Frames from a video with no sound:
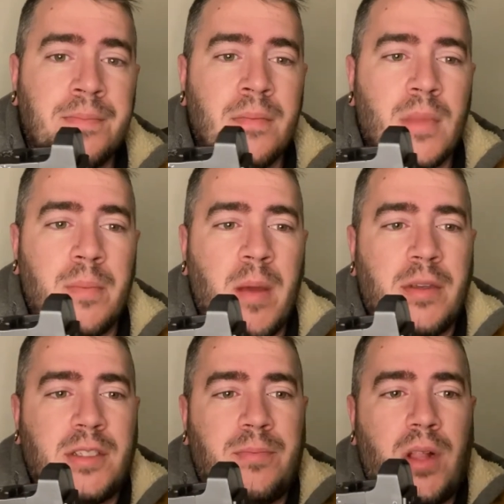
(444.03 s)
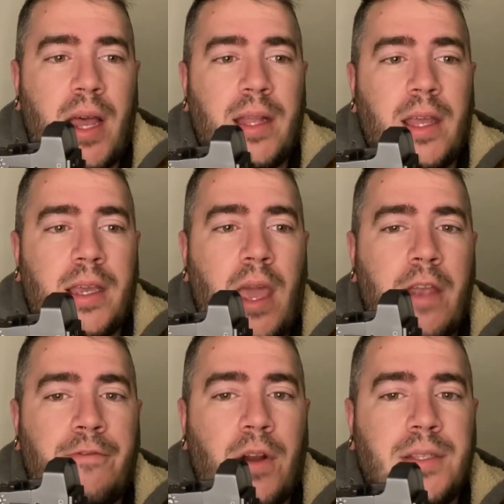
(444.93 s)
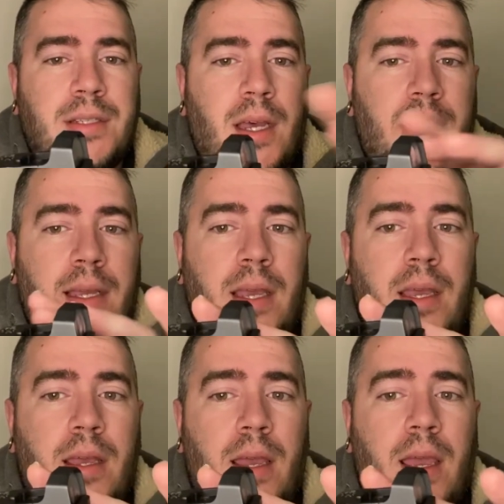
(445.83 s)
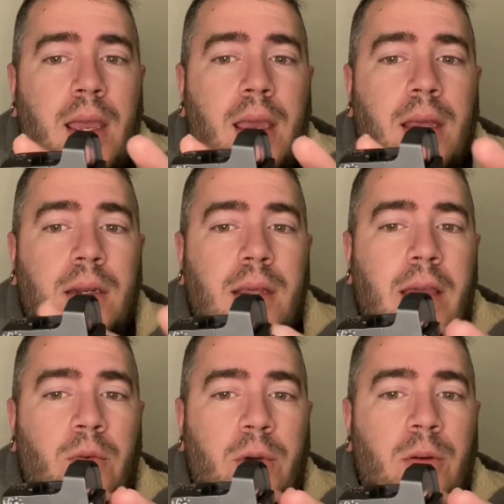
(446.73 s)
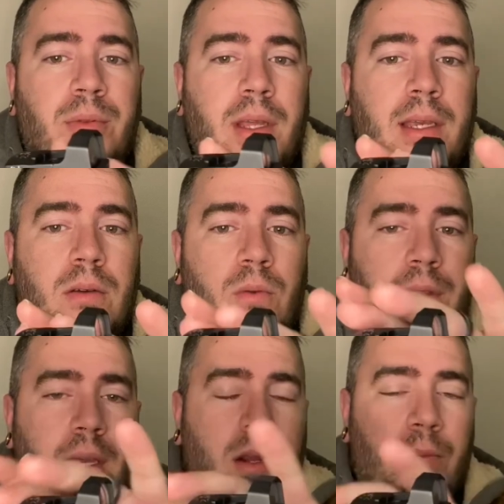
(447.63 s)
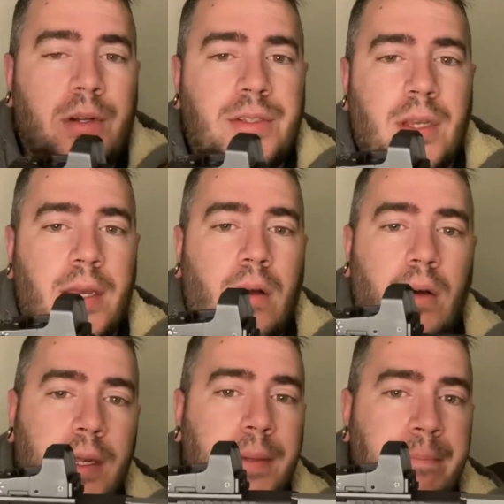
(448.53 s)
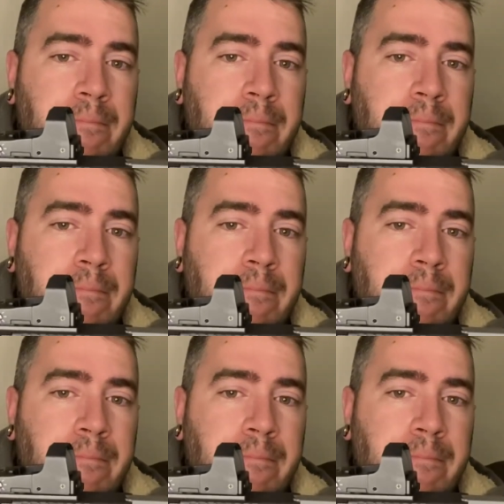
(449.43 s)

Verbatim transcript: maybe supply like a front sight and have a rear plate with like a rear sight on it.